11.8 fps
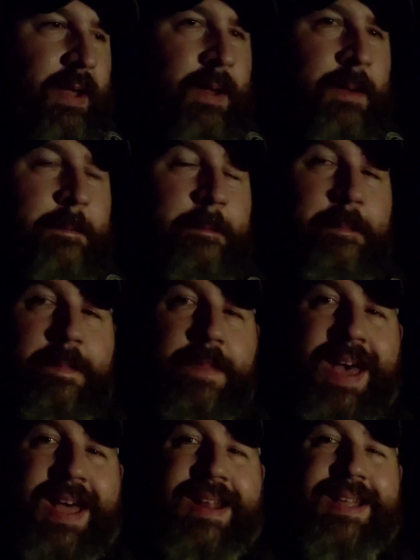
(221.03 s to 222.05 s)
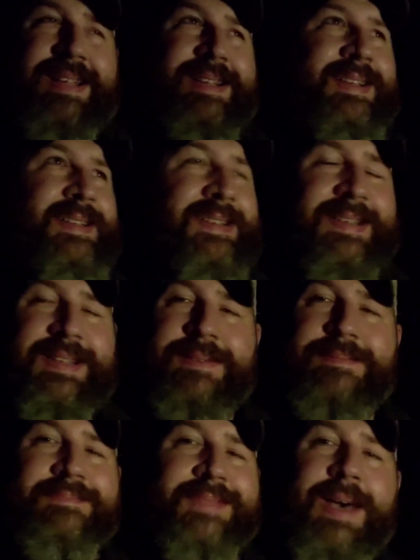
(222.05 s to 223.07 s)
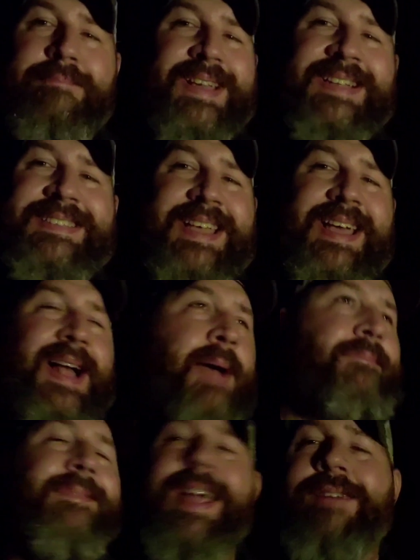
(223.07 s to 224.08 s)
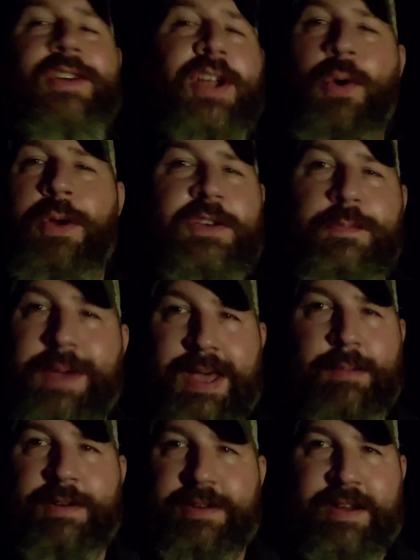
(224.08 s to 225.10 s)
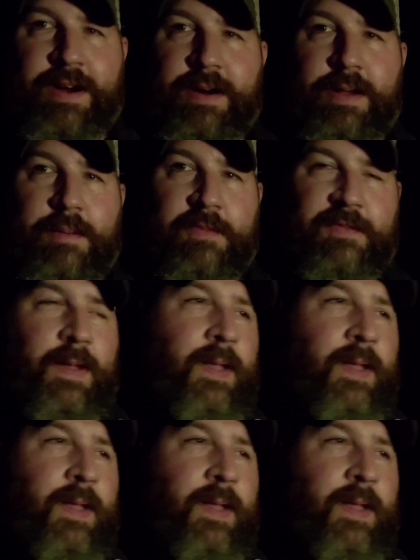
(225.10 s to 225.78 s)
That means that I'm never going to be able to tear it up.